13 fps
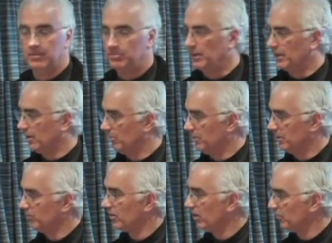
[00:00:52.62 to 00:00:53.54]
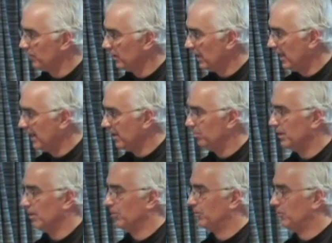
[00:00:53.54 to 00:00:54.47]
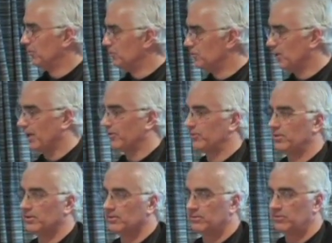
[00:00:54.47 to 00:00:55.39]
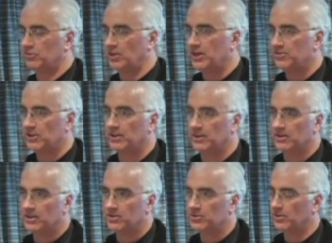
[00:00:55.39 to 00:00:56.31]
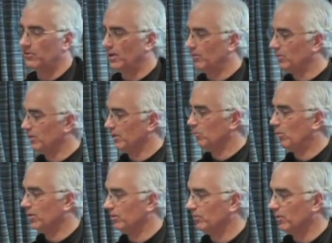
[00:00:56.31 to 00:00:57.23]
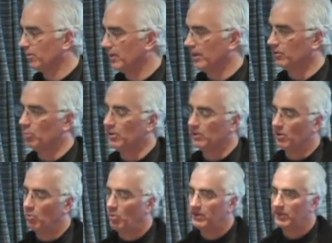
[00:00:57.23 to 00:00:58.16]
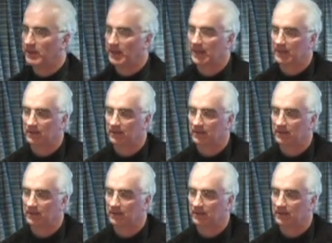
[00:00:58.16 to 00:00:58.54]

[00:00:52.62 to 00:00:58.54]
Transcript: being able to be self-reliant, be able to adjust to changing conditions are really wonderful things. The one thing I